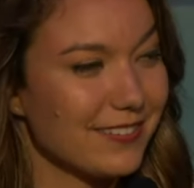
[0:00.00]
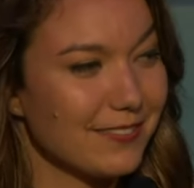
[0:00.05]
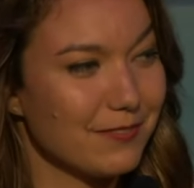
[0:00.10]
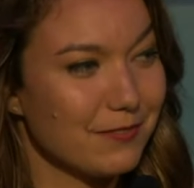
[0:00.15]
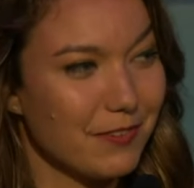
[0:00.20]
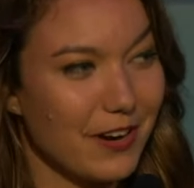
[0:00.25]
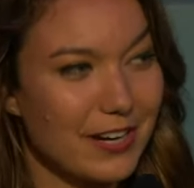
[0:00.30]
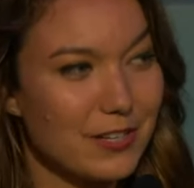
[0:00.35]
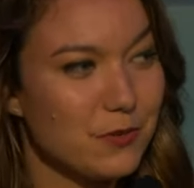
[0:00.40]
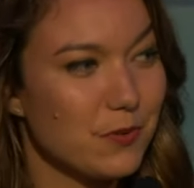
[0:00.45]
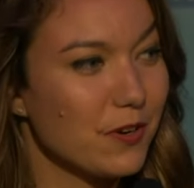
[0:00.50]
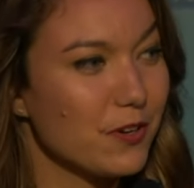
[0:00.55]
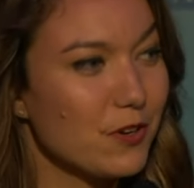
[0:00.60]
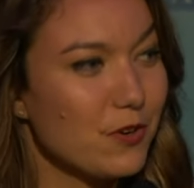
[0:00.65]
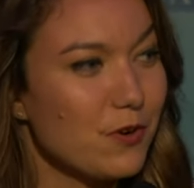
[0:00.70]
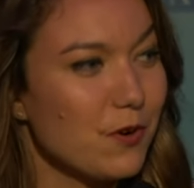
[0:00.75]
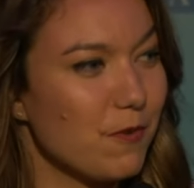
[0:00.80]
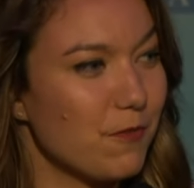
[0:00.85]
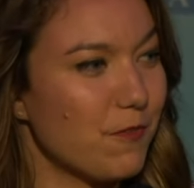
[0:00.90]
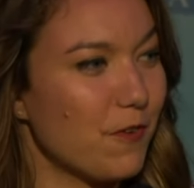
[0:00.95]
Right to a
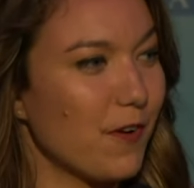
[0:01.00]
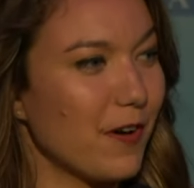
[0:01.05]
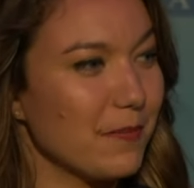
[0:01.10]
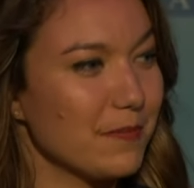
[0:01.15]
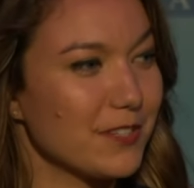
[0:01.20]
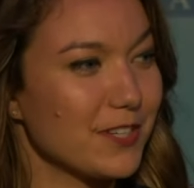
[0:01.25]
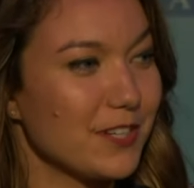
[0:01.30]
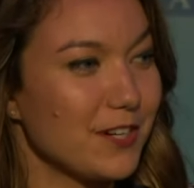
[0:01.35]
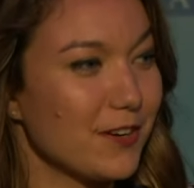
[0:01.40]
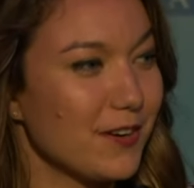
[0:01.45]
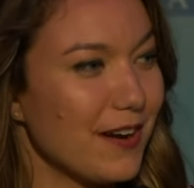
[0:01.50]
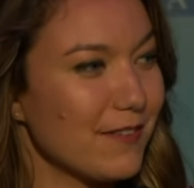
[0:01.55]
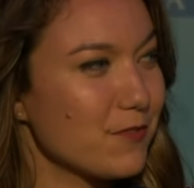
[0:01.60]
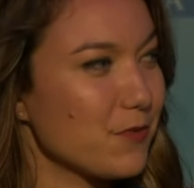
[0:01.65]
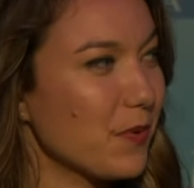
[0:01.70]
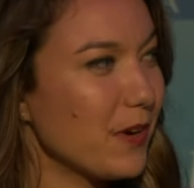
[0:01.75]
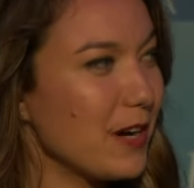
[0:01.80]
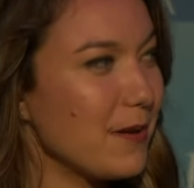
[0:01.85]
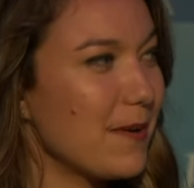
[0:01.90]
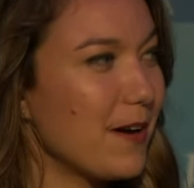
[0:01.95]
Google form so you don't have to
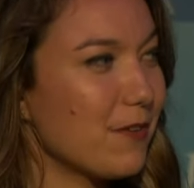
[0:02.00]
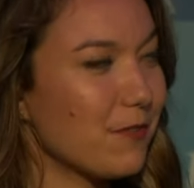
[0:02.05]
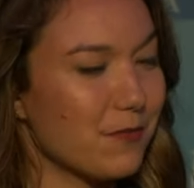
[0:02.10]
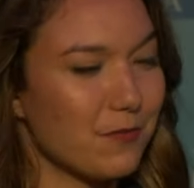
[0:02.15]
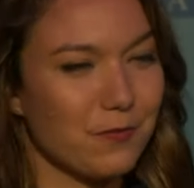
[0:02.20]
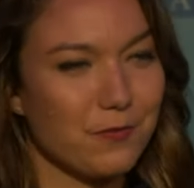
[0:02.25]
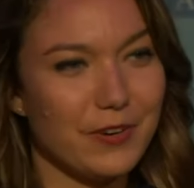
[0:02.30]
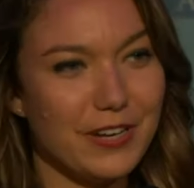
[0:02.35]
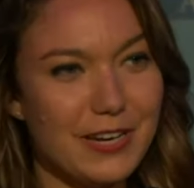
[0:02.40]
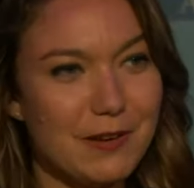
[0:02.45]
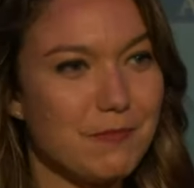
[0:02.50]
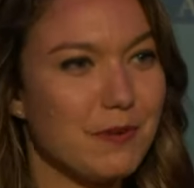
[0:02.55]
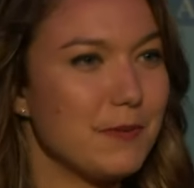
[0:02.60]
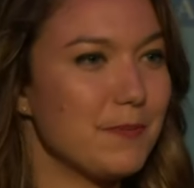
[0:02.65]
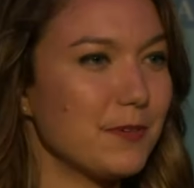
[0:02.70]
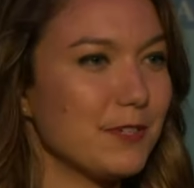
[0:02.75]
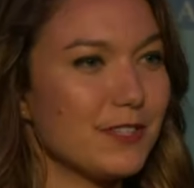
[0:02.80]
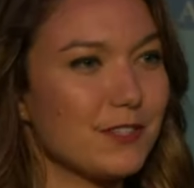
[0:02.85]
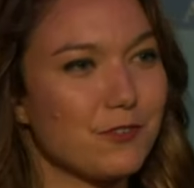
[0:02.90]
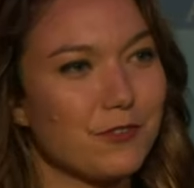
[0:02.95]
worry about reading
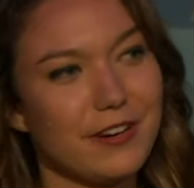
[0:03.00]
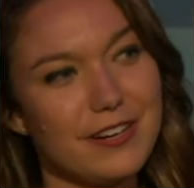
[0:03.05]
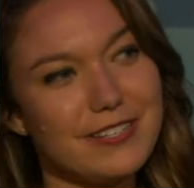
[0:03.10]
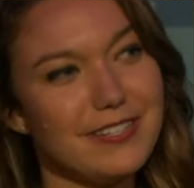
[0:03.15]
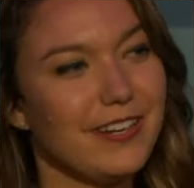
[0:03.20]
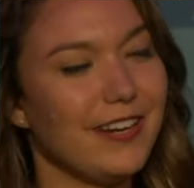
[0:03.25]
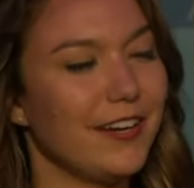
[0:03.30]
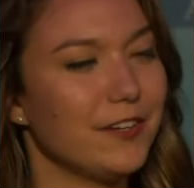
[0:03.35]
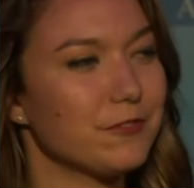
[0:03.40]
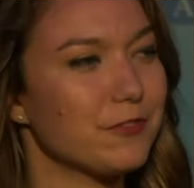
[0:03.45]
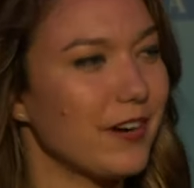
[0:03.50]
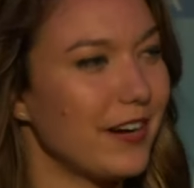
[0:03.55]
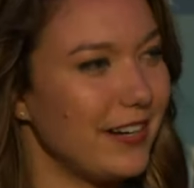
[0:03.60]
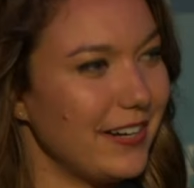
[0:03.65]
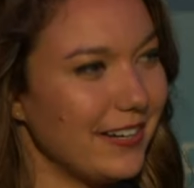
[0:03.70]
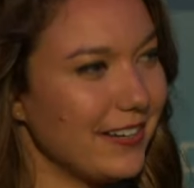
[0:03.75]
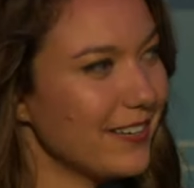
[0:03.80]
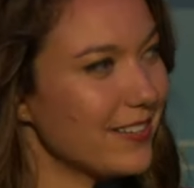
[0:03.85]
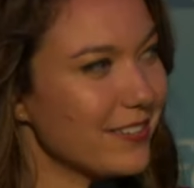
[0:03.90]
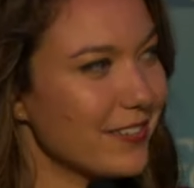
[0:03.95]
people's crazy
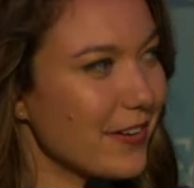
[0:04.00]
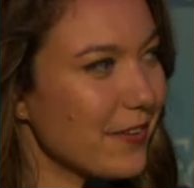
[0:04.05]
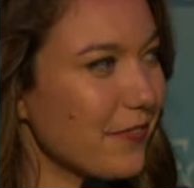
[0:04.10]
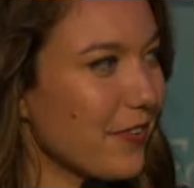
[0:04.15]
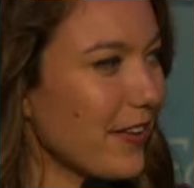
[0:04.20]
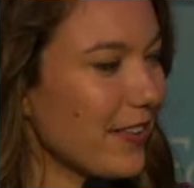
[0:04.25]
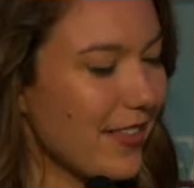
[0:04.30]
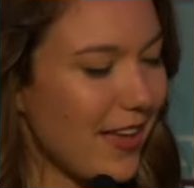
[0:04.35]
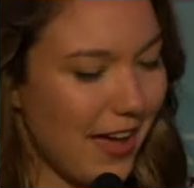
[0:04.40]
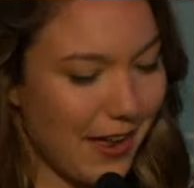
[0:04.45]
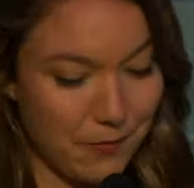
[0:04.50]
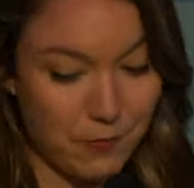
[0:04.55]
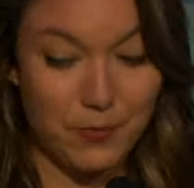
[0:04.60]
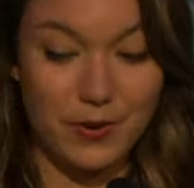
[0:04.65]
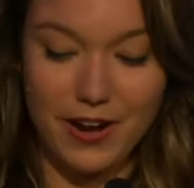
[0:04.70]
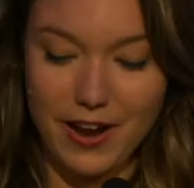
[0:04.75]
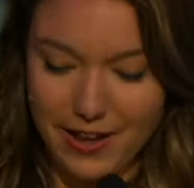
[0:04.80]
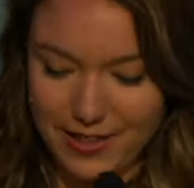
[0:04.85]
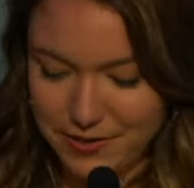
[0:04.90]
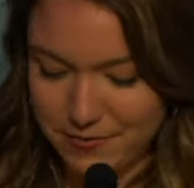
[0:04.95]
handwriting and stuff like that.
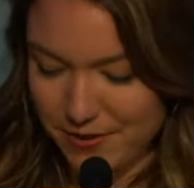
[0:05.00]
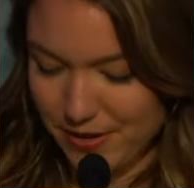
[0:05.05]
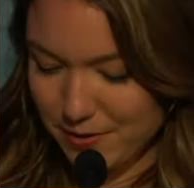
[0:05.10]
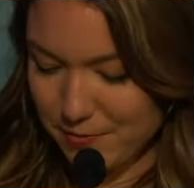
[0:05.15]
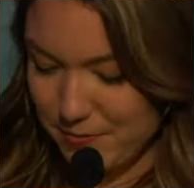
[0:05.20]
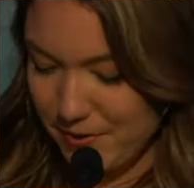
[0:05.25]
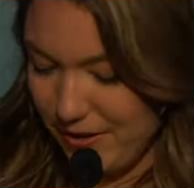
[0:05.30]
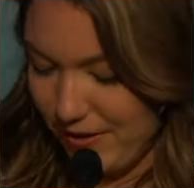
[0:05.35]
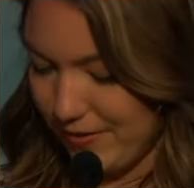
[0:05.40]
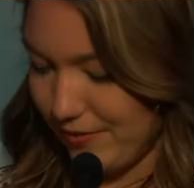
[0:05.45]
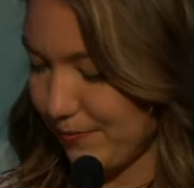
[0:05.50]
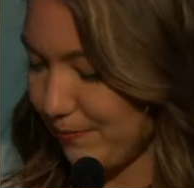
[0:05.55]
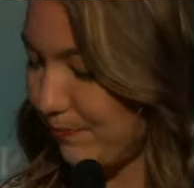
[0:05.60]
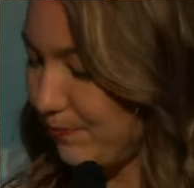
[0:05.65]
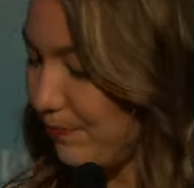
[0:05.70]
Would highly recommend.